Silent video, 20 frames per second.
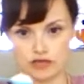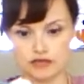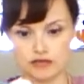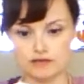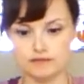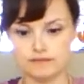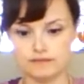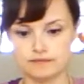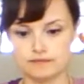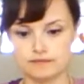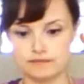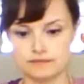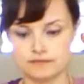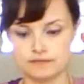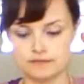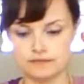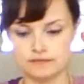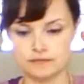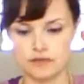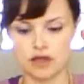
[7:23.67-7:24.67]
in.
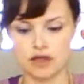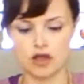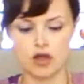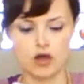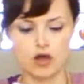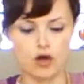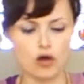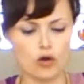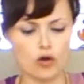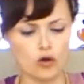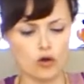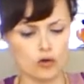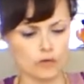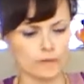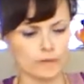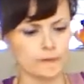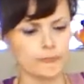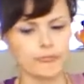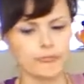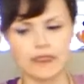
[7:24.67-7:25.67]

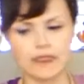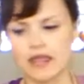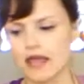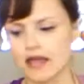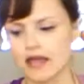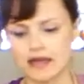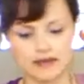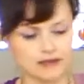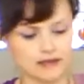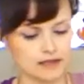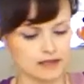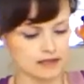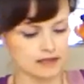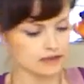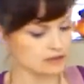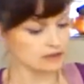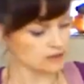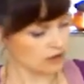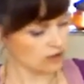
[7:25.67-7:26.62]
Oh, and these